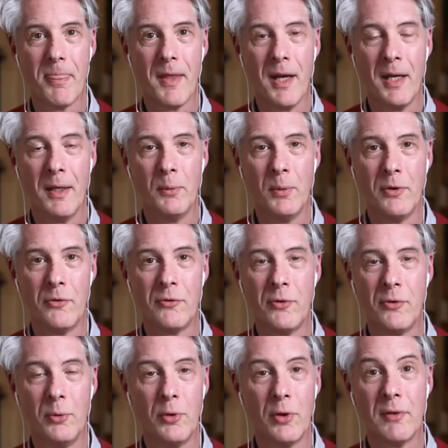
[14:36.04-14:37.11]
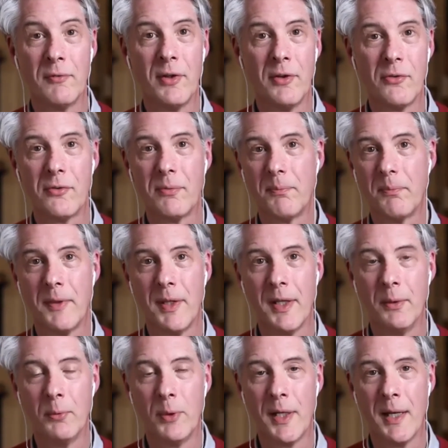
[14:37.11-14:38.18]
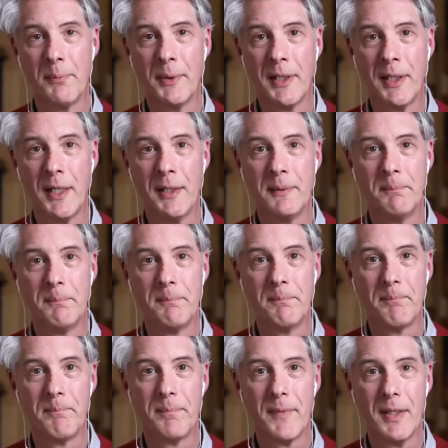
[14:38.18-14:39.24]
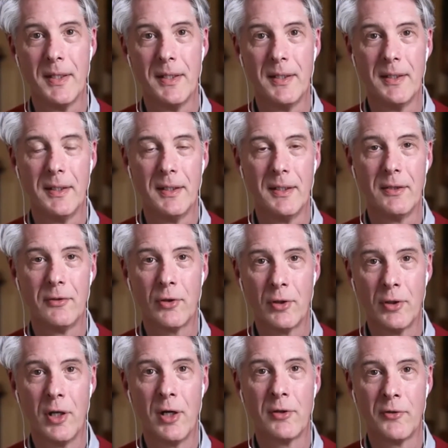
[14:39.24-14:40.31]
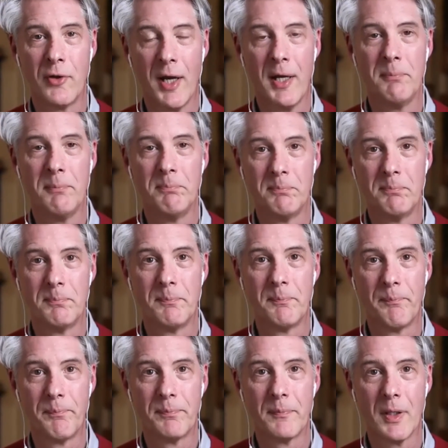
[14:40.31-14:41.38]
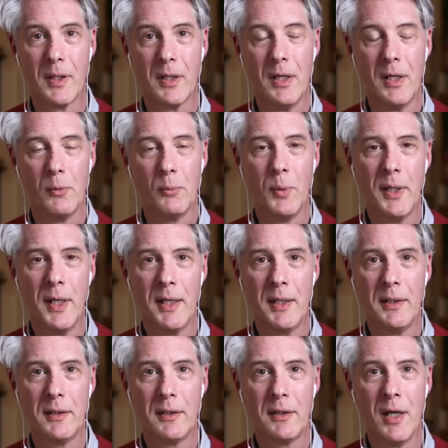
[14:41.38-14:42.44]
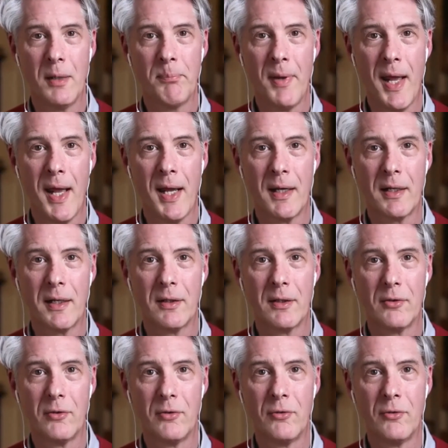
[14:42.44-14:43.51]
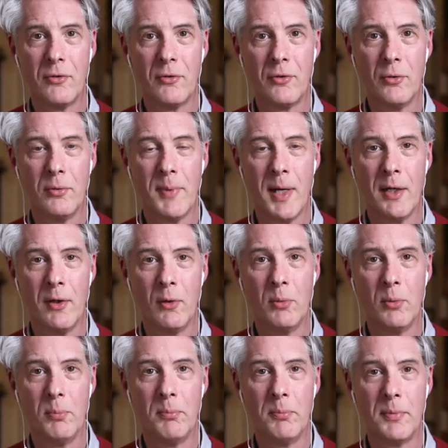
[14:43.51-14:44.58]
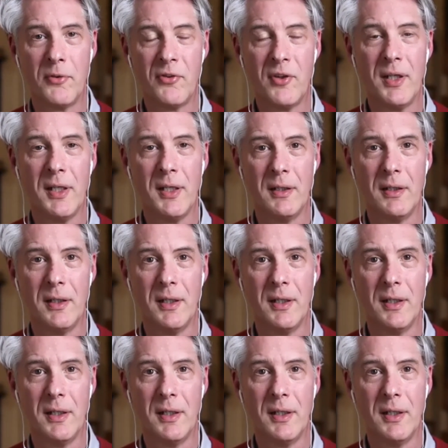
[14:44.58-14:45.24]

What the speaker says: I was too nervous that it would happen again. It took a long time. When I got back to my home city,